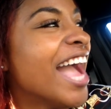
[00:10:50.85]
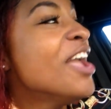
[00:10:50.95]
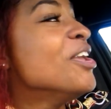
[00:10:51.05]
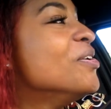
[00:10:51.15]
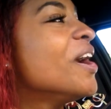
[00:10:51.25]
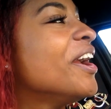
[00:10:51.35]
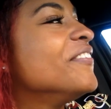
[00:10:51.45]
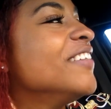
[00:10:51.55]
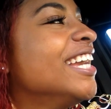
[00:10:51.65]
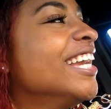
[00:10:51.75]
you
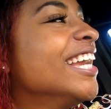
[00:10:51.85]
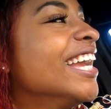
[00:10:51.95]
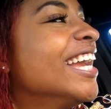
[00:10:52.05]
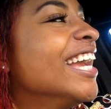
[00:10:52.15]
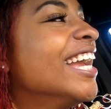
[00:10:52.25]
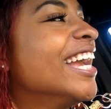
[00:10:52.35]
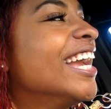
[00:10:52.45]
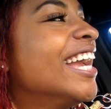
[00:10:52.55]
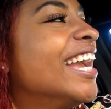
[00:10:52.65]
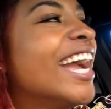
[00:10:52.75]
hear me?
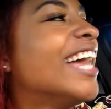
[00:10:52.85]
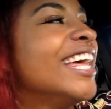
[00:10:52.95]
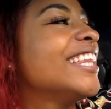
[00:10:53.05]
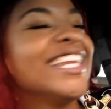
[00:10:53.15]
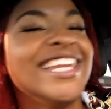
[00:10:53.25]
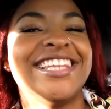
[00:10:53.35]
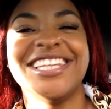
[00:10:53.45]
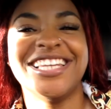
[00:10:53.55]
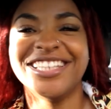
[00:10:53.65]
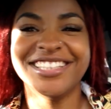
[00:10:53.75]
Nothing.
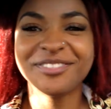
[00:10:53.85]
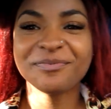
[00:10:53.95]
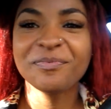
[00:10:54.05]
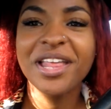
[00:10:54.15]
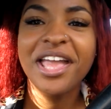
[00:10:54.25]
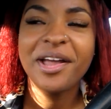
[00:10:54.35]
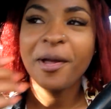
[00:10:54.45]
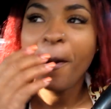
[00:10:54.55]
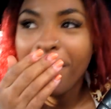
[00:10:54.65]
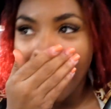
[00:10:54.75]

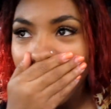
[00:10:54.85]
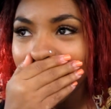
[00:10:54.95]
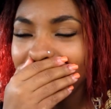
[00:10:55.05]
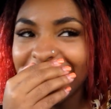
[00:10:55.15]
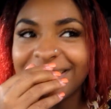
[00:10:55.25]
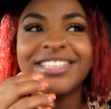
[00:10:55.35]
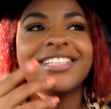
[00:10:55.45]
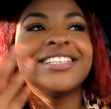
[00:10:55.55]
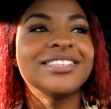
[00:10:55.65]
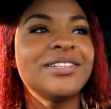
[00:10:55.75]
But anyways,
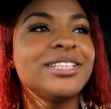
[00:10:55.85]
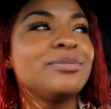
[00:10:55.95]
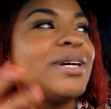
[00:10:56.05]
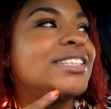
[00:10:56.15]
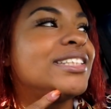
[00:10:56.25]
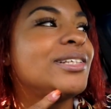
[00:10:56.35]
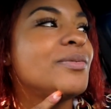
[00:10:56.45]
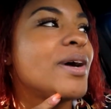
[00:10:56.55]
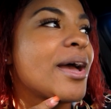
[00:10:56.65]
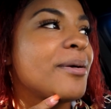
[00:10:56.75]
yeah, so that's basically
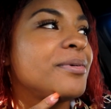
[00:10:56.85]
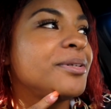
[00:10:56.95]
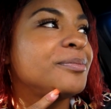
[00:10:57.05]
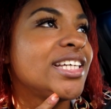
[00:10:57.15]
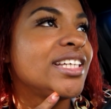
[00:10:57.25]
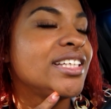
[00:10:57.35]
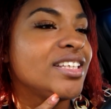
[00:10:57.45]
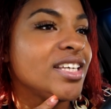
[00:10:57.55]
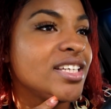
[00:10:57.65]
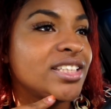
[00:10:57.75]
what happened.
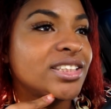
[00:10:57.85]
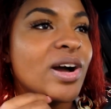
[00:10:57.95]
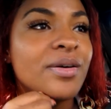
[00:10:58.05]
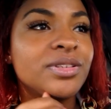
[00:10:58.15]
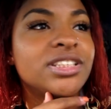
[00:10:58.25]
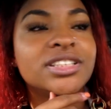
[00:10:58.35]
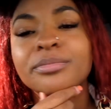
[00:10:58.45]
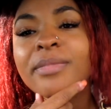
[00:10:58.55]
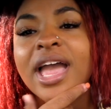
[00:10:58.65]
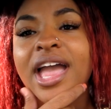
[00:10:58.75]
Yeah, so I was just
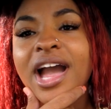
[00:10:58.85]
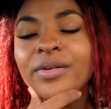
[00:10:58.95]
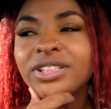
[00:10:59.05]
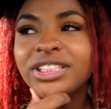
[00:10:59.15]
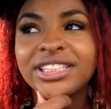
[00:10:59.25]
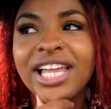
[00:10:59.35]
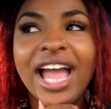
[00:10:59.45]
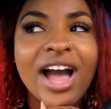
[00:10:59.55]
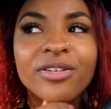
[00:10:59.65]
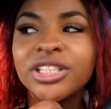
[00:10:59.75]
mad. I was just like,
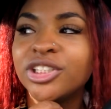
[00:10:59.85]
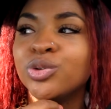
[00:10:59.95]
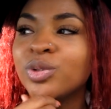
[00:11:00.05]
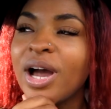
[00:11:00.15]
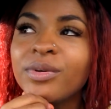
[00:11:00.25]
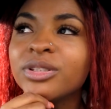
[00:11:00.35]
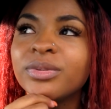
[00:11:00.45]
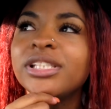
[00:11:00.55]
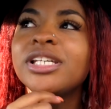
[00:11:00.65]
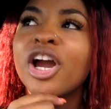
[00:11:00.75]
how could you? I was
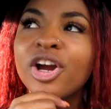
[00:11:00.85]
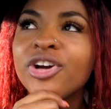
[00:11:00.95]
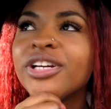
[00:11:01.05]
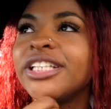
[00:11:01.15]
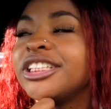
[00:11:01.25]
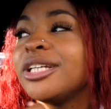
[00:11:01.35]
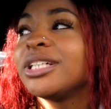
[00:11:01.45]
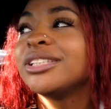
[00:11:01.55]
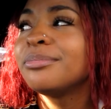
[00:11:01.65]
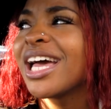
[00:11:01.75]
really hurt and shit,
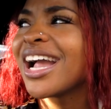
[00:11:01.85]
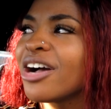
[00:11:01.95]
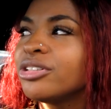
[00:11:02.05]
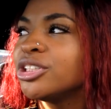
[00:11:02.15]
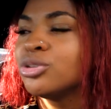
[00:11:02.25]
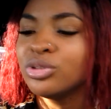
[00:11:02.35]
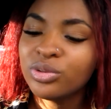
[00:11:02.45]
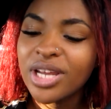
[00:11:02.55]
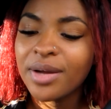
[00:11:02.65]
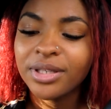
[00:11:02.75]
because I'm like, could you
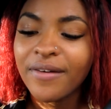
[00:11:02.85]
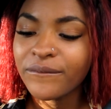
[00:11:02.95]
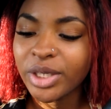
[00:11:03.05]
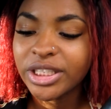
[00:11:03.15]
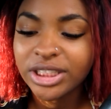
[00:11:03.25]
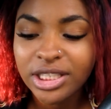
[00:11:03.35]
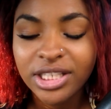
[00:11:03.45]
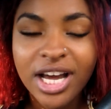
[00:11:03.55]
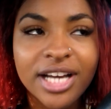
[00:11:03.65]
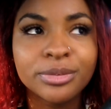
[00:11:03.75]
do that when I'm fresh out
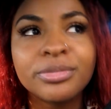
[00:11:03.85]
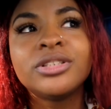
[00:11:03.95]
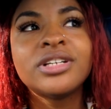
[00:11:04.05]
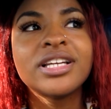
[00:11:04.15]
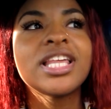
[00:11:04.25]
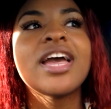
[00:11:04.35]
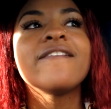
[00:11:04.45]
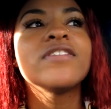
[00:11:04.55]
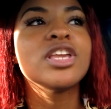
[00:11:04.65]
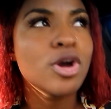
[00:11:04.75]
the hospital after
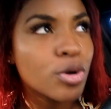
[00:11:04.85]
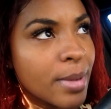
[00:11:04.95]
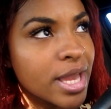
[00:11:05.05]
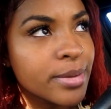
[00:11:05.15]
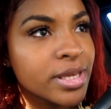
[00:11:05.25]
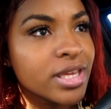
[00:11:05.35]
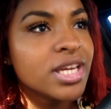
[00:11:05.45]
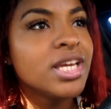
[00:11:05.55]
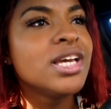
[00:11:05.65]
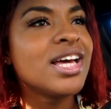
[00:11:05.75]
having your baby?
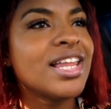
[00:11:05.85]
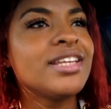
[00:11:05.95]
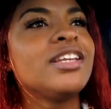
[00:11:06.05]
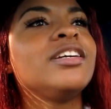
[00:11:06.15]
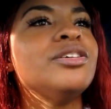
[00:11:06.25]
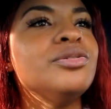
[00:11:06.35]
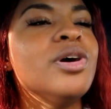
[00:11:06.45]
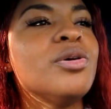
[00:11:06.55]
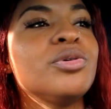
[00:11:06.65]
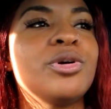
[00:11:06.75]
Like, nigga, you
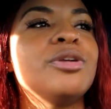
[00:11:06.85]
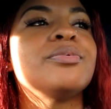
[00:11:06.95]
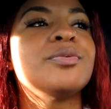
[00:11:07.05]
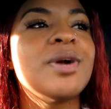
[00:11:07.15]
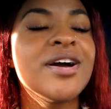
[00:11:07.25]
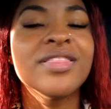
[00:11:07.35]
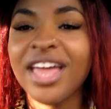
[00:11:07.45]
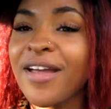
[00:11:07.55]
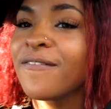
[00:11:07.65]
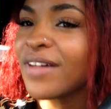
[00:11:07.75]
go creep around
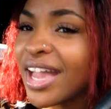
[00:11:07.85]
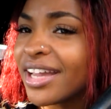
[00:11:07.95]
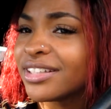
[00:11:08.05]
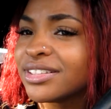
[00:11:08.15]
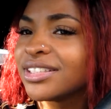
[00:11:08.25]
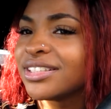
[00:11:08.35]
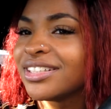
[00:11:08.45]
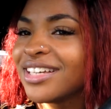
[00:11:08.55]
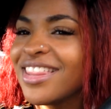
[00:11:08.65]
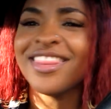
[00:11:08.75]
that fast?
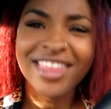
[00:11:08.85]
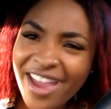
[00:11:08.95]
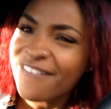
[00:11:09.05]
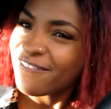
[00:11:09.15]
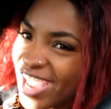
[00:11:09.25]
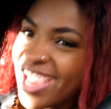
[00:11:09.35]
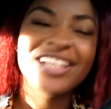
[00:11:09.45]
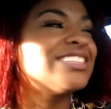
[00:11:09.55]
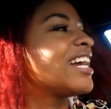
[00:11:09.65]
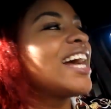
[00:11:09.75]
That
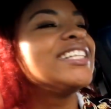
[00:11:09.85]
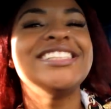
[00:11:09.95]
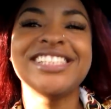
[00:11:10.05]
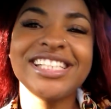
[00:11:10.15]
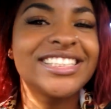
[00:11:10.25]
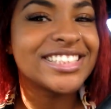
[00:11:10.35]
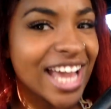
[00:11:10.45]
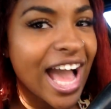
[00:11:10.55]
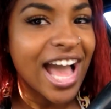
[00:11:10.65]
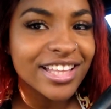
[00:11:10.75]
fast? Like, I just
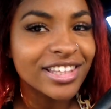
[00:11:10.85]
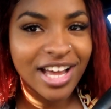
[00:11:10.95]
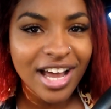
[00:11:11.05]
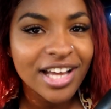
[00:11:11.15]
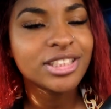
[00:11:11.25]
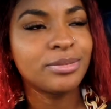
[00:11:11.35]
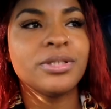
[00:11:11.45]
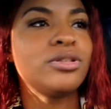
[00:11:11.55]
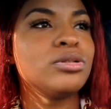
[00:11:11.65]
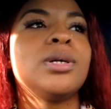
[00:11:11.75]
got out the
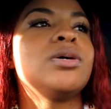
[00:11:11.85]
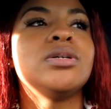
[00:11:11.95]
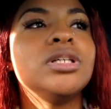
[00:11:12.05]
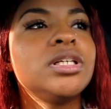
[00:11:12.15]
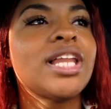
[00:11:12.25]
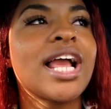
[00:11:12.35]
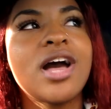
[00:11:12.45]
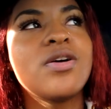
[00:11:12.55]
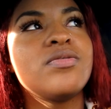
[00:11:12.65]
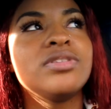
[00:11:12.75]
hospital, bro. Like,
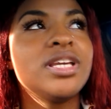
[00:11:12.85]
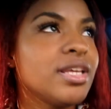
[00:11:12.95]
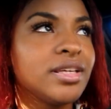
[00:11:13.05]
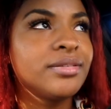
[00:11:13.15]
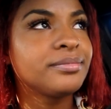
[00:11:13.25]
I don't get it.